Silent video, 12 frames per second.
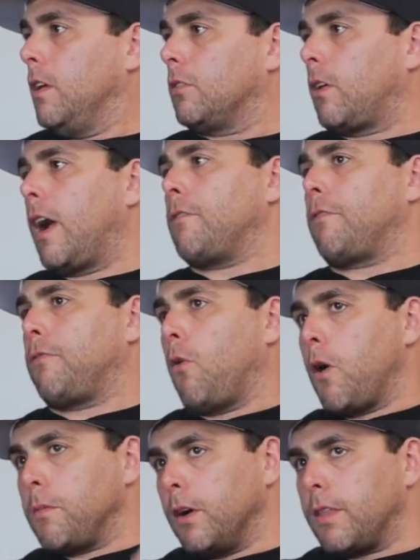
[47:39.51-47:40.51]
So I have a
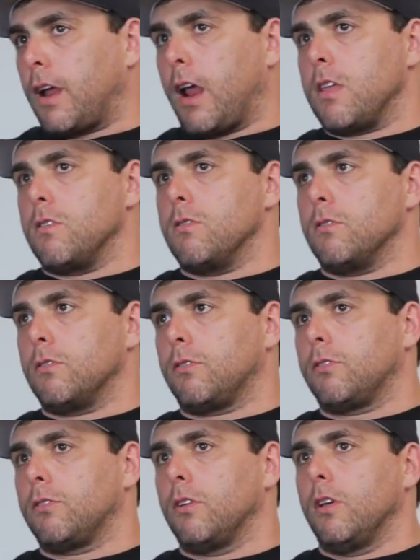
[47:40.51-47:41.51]
formula that I
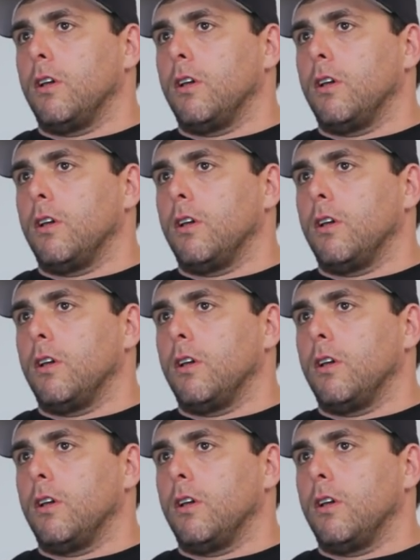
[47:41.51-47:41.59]
use